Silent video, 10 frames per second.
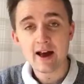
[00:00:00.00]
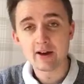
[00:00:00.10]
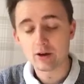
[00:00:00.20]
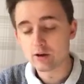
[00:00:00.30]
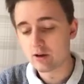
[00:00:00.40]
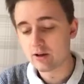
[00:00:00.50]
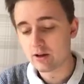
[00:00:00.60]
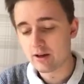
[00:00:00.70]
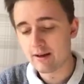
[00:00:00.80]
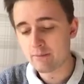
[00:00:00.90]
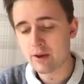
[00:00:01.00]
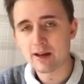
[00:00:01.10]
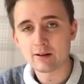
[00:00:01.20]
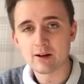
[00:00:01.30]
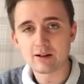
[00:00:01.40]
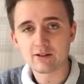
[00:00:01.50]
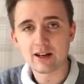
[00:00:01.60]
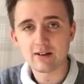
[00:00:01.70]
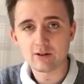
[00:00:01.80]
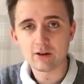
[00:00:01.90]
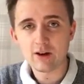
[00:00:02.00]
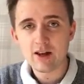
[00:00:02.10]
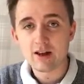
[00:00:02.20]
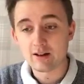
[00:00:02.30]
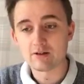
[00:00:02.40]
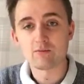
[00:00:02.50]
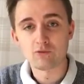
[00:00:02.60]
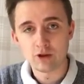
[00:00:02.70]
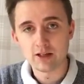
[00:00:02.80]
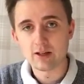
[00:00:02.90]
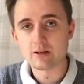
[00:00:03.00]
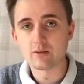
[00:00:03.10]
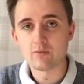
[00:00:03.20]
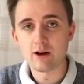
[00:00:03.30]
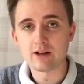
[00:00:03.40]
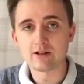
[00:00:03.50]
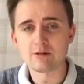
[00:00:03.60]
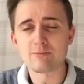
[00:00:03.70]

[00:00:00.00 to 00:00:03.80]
Had a good campaign last season in some really decent races.